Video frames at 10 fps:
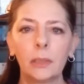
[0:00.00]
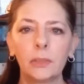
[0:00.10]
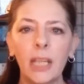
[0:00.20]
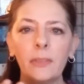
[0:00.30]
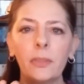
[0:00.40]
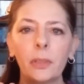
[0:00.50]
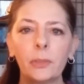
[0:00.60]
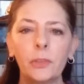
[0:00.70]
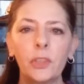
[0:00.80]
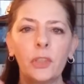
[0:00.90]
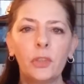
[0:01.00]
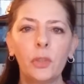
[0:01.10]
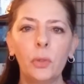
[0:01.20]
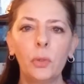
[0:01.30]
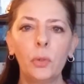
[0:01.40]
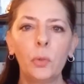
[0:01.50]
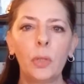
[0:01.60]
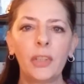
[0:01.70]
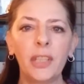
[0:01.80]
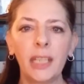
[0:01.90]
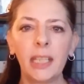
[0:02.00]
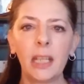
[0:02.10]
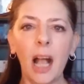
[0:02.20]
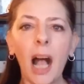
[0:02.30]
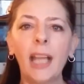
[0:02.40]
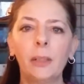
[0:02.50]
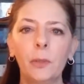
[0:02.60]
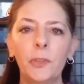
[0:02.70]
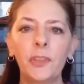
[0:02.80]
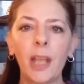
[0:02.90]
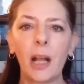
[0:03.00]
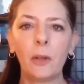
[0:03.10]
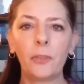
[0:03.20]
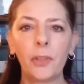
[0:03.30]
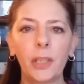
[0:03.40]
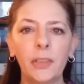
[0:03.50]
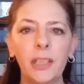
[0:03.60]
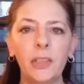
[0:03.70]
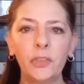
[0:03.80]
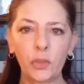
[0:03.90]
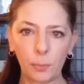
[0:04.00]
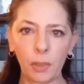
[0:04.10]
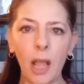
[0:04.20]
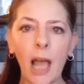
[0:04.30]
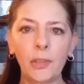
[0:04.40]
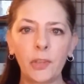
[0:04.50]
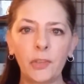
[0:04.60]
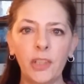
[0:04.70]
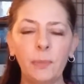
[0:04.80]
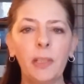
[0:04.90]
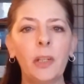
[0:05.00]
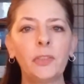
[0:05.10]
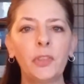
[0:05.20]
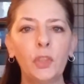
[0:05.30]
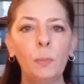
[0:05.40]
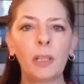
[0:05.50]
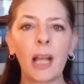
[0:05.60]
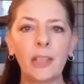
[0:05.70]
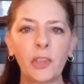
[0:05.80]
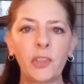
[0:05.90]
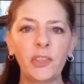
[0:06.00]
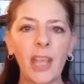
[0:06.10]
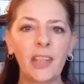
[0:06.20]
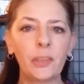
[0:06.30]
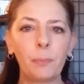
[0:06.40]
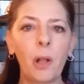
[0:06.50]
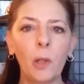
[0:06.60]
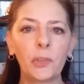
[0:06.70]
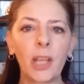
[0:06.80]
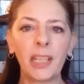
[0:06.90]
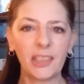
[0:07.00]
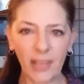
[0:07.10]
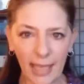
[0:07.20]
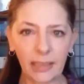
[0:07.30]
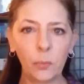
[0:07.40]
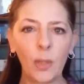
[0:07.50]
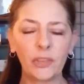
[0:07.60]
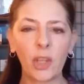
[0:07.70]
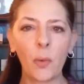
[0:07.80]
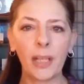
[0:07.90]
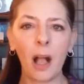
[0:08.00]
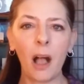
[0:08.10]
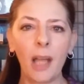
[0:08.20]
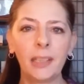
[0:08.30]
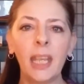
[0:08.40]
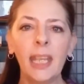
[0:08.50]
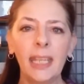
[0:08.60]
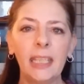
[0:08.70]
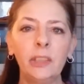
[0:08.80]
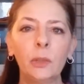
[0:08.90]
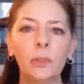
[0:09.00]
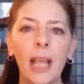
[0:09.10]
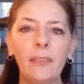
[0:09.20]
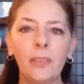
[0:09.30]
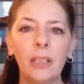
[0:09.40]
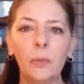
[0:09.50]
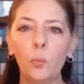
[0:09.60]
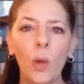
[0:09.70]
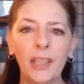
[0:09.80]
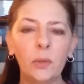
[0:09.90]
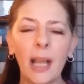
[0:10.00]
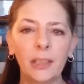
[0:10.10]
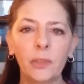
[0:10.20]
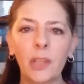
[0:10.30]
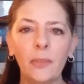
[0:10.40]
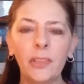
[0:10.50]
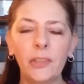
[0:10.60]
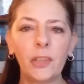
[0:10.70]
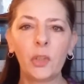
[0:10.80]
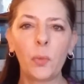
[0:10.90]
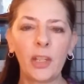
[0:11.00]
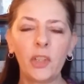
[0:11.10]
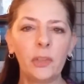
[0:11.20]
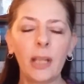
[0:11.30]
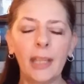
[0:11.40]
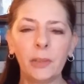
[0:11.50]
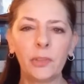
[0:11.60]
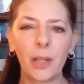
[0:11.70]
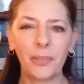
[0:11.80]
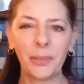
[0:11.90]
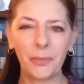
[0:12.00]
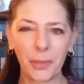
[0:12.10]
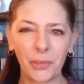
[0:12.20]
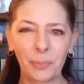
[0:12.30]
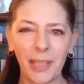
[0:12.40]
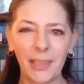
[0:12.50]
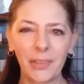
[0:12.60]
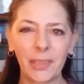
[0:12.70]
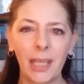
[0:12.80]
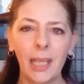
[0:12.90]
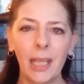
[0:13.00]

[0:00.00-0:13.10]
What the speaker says: diverged to the higher self, the superconsciousness, because the superconsciousness has a pulse on exactly what's going on in your life and why you got yourself in the situation you got yourself in the first place.